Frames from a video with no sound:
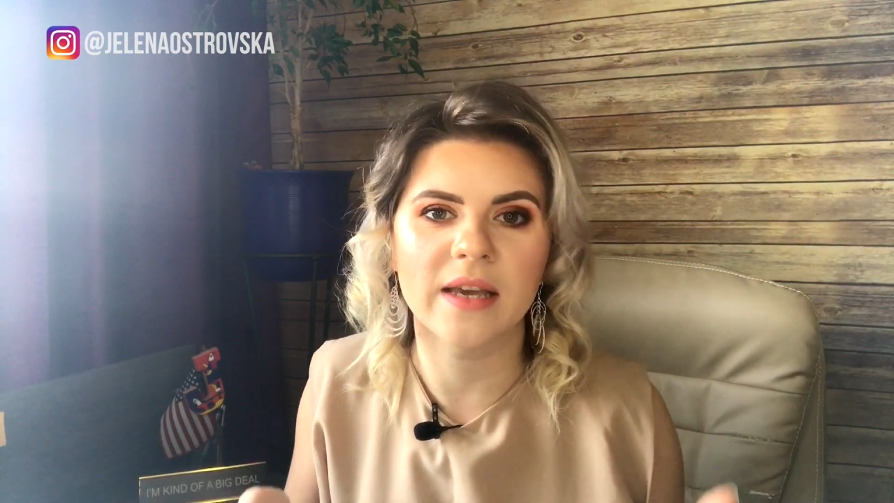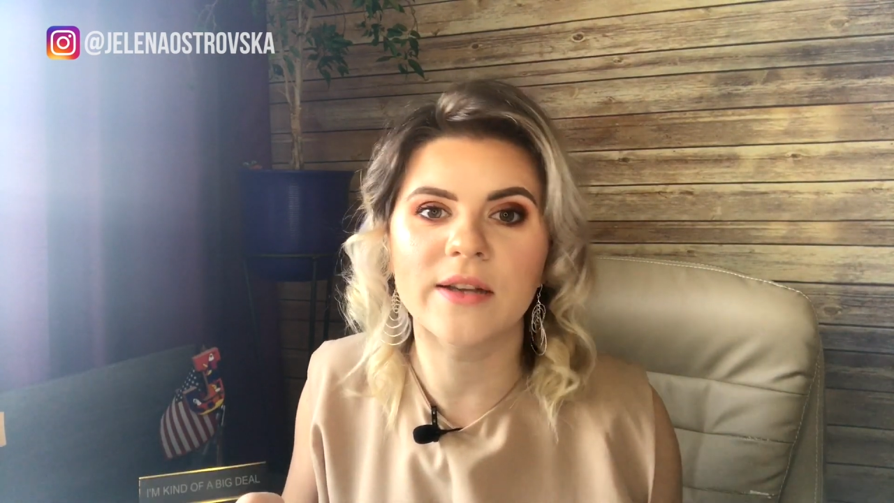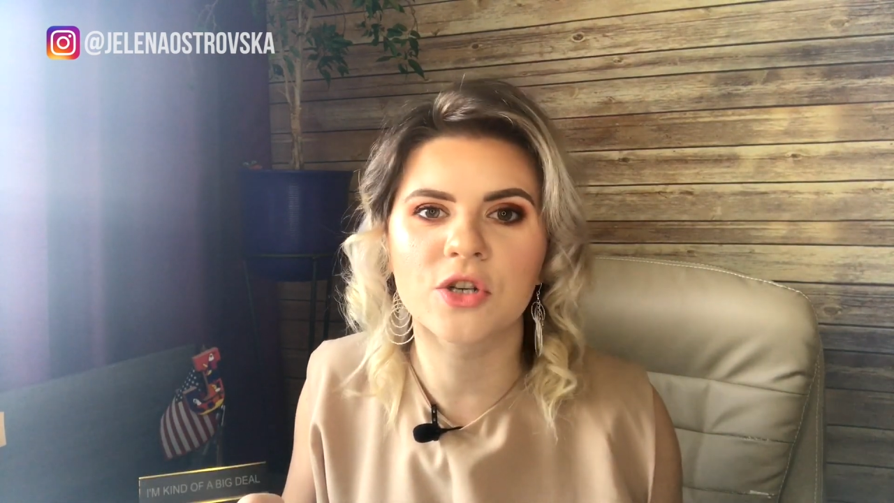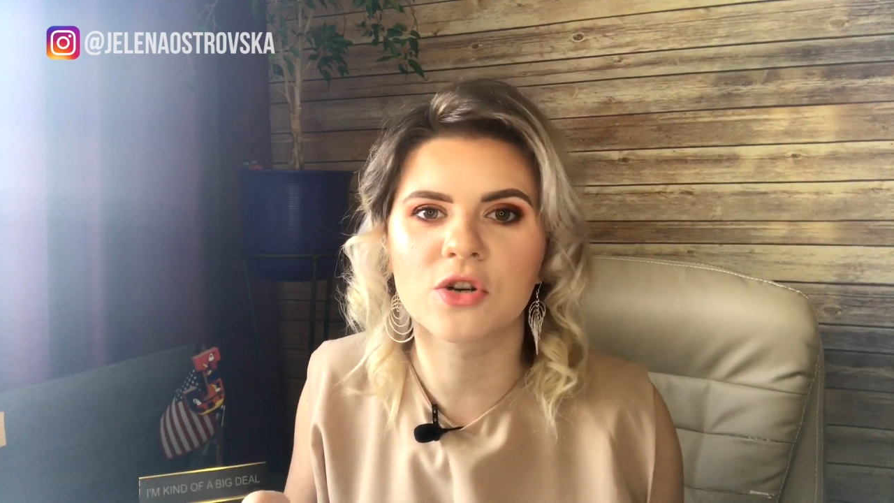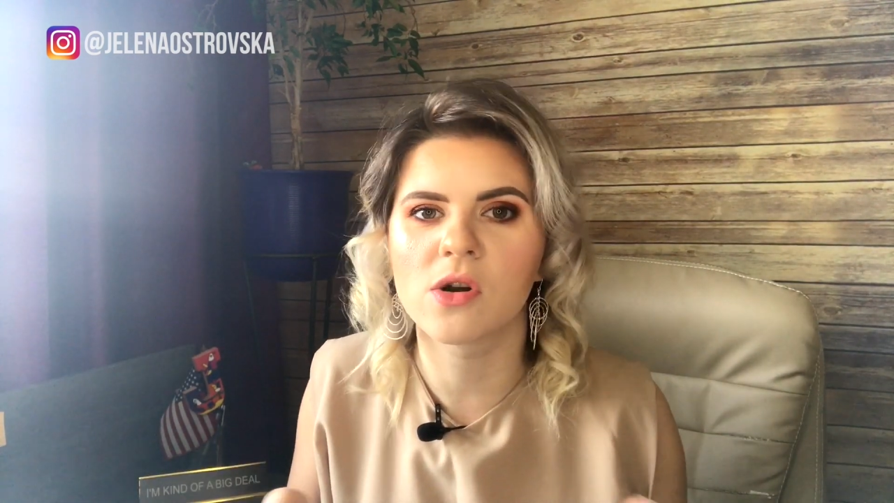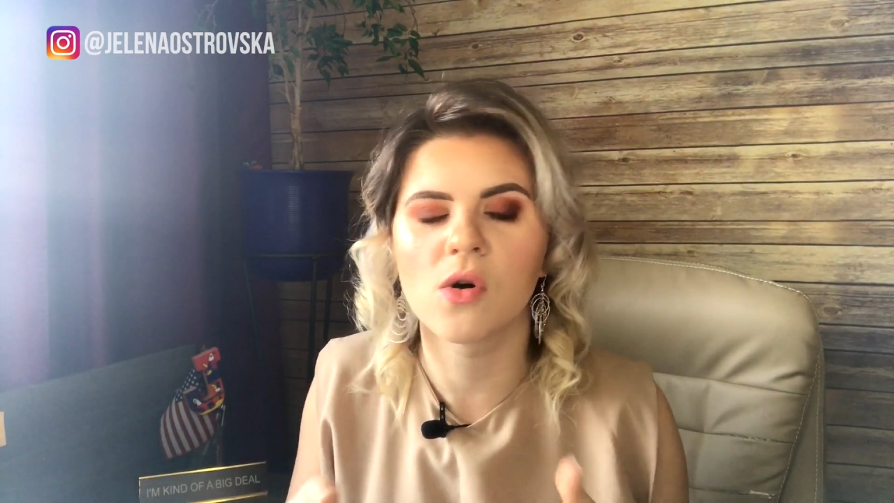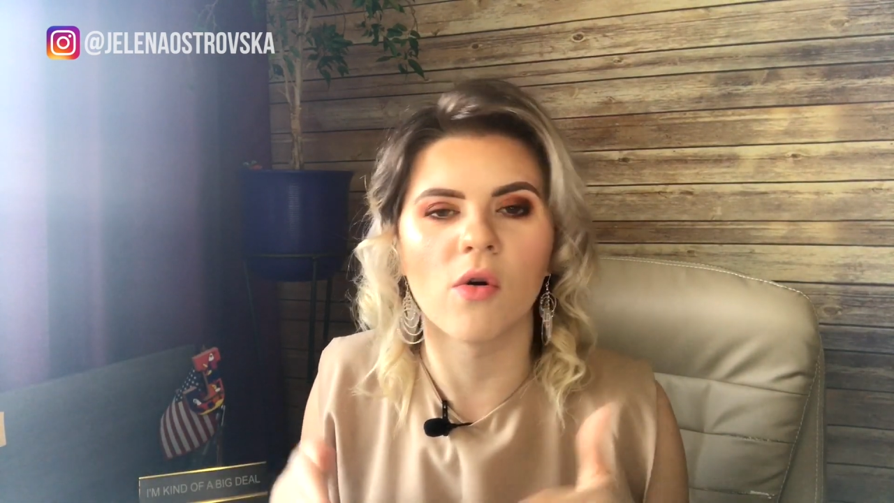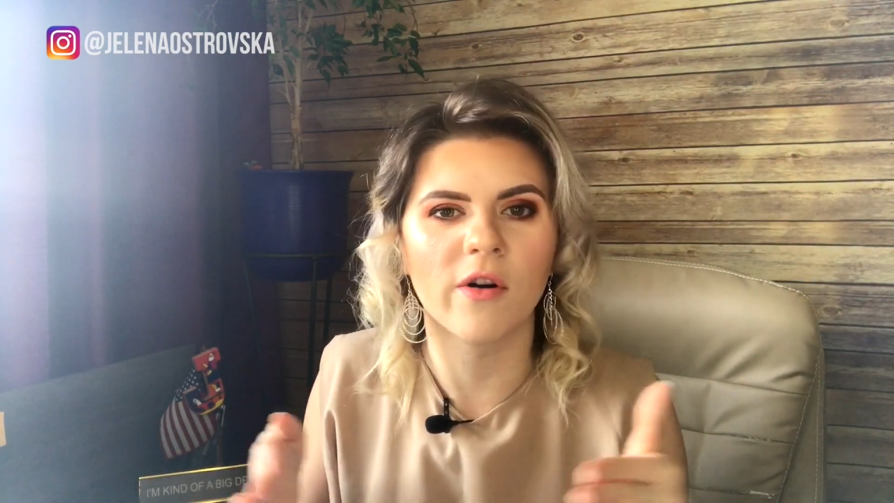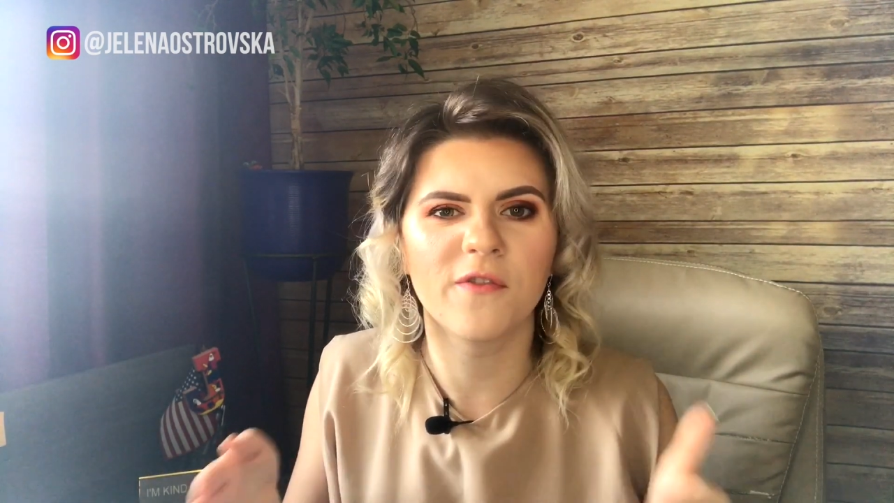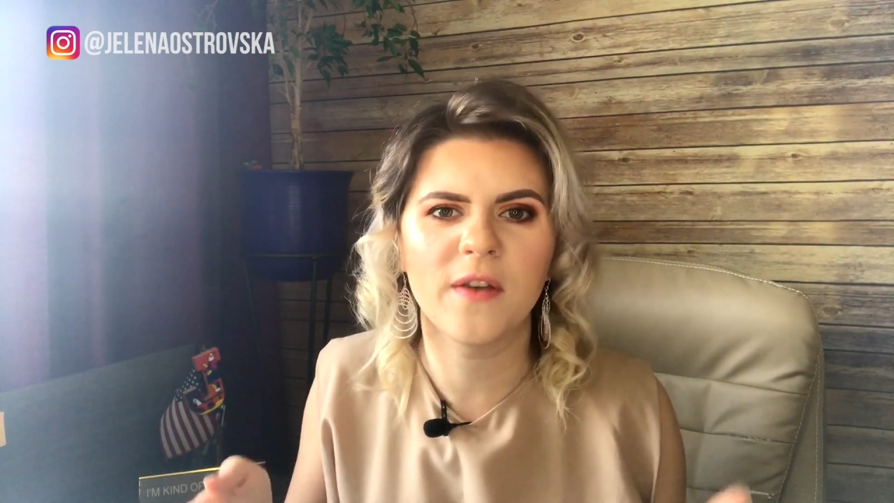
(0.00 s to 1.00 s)
intro
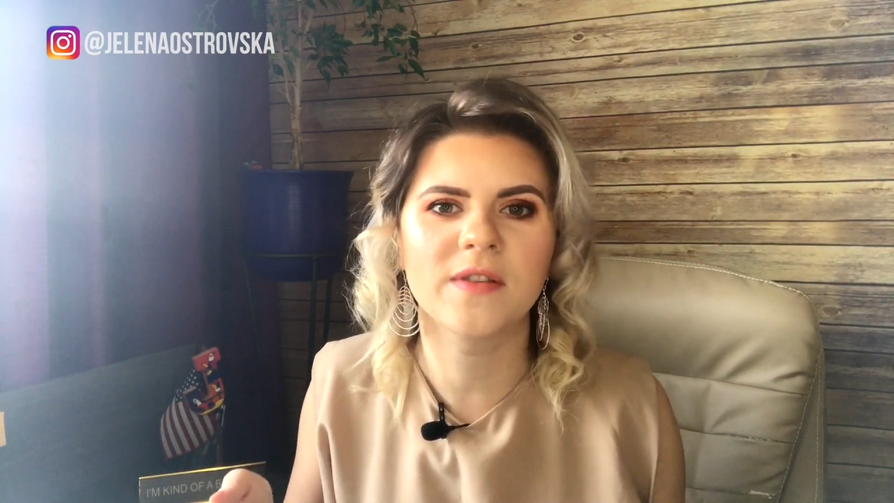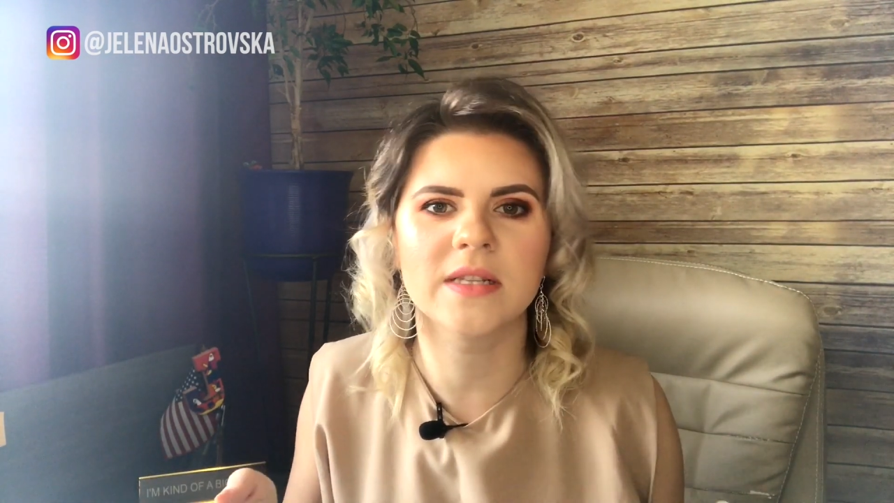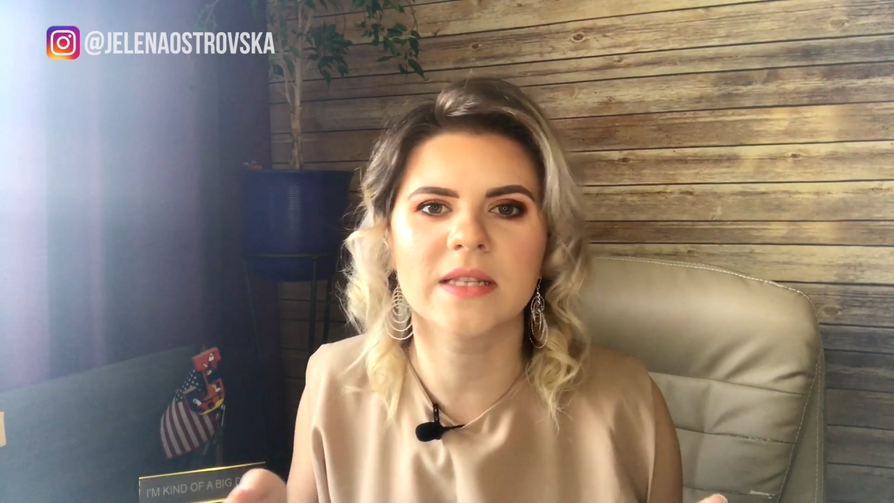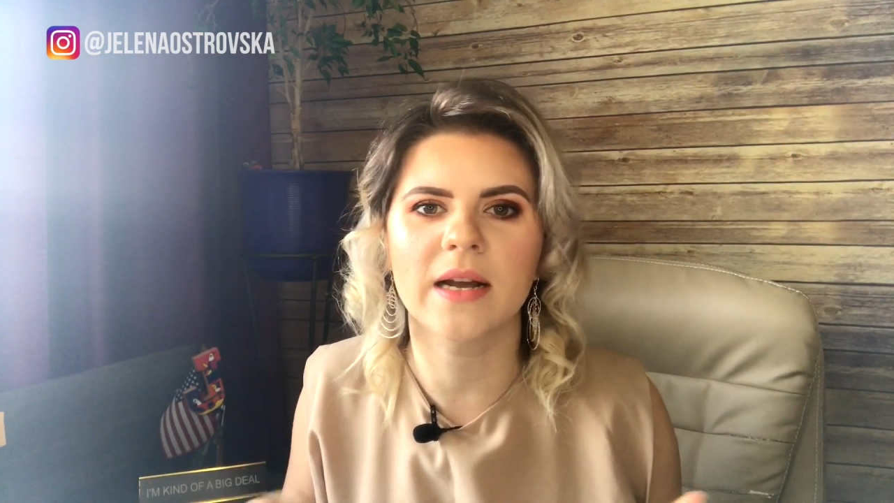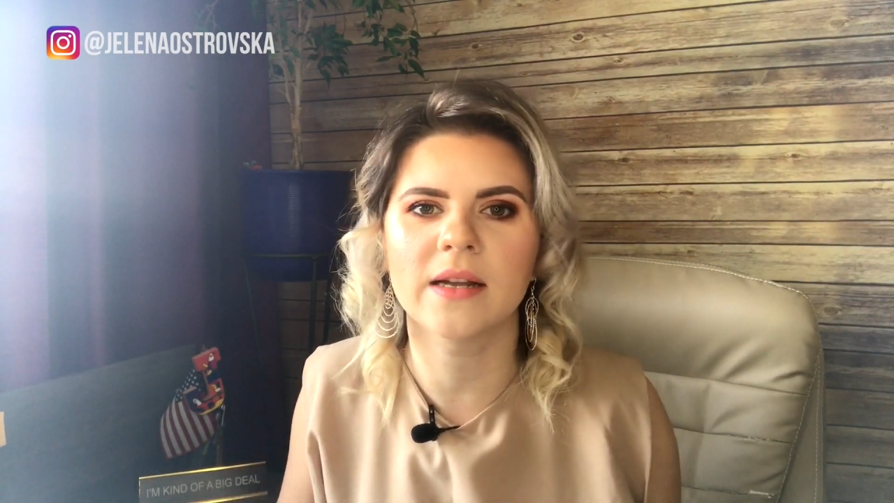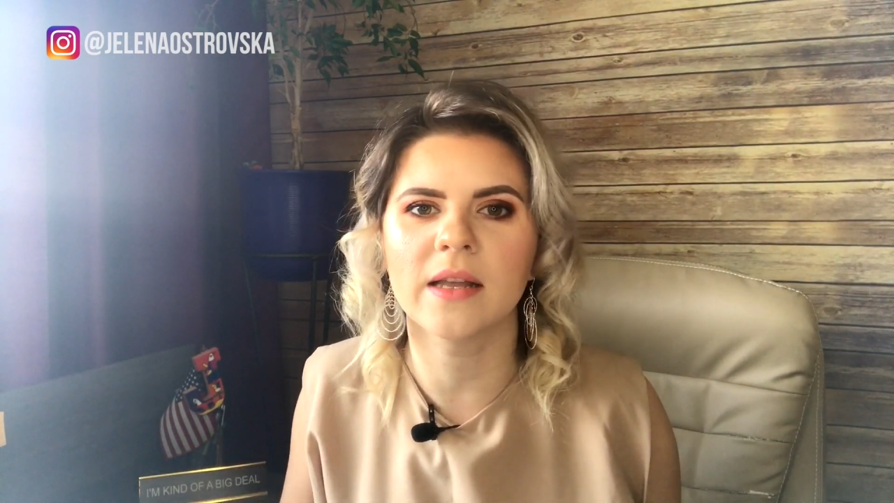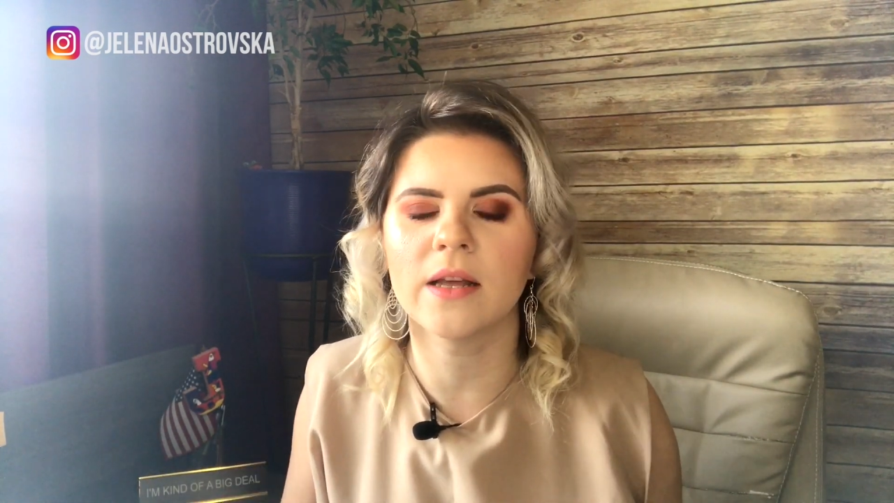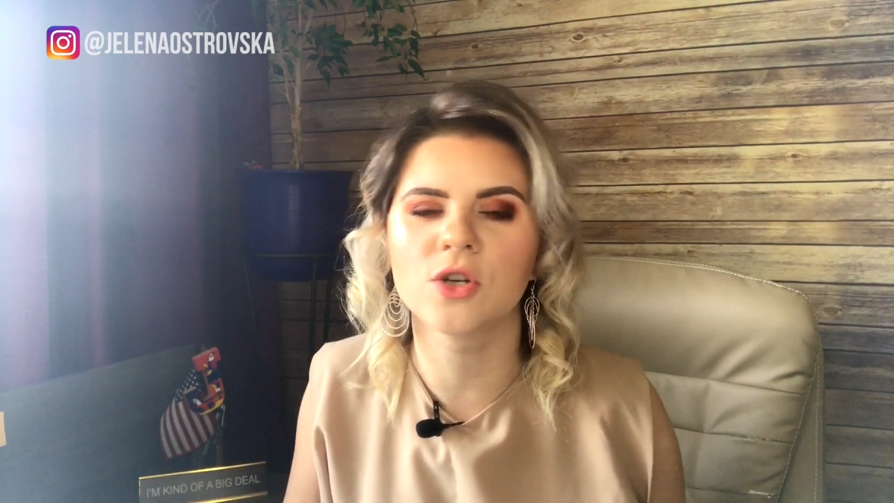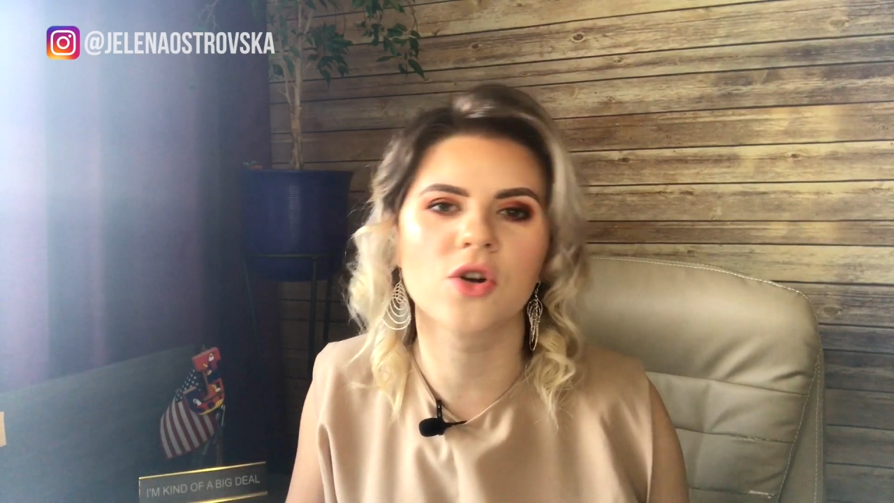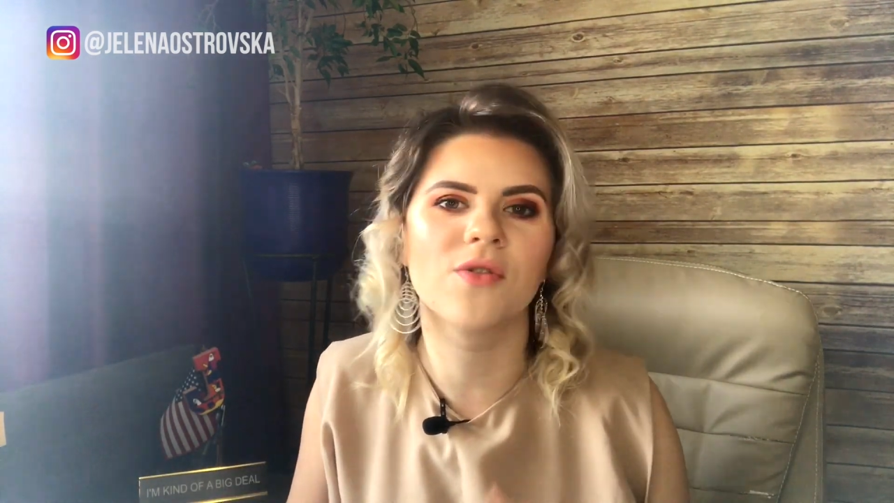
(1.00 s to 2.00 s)
or 15-second
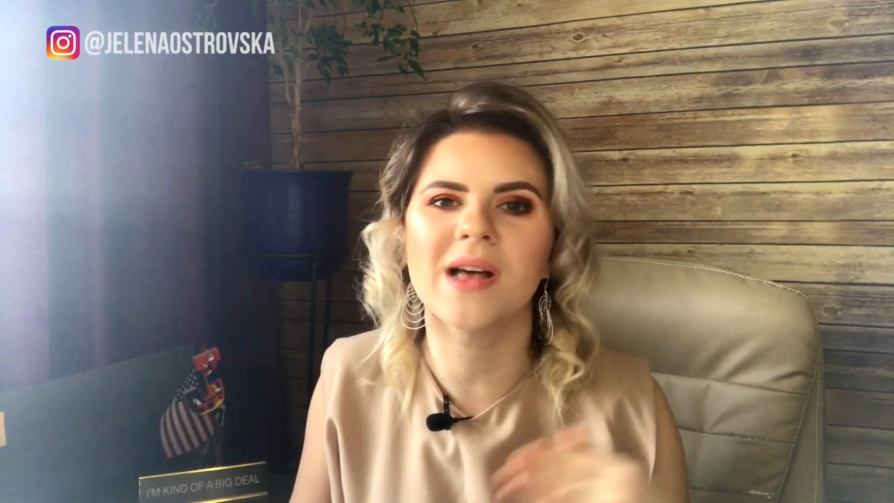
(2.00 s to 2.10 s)
intro.